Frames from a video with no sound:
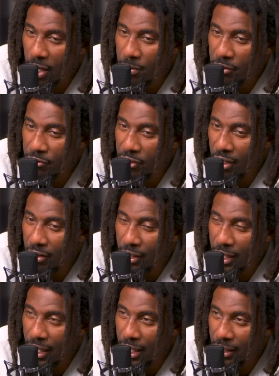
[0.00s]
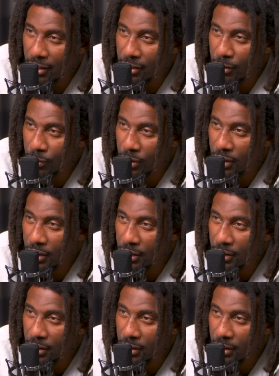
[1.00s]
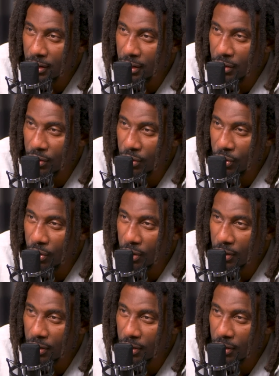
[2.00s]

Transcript: Raymond Felton and I had a good run in New York.